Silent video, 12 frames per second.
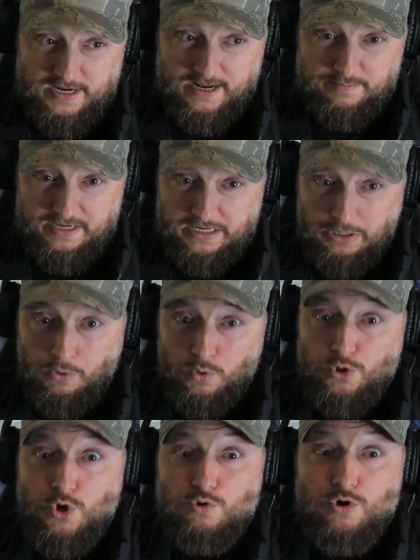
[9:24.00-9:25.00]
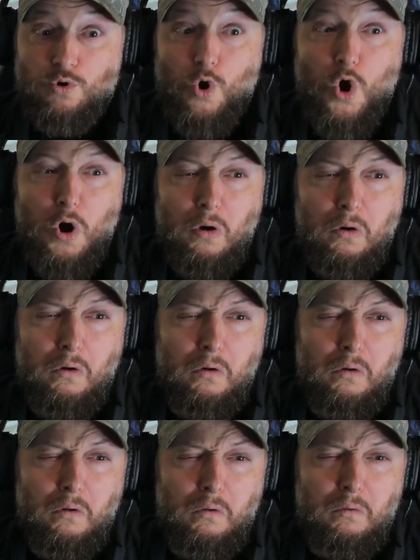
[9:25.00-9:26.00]
of me. Oh, no, no.
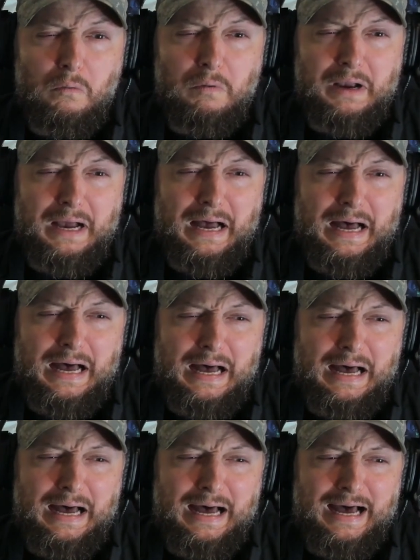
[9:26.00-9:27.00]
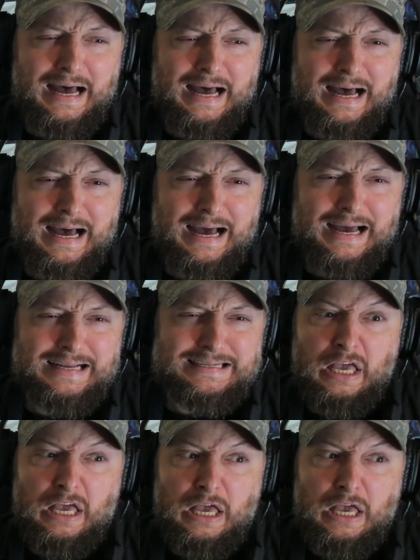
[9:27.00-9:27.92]
Oh, God.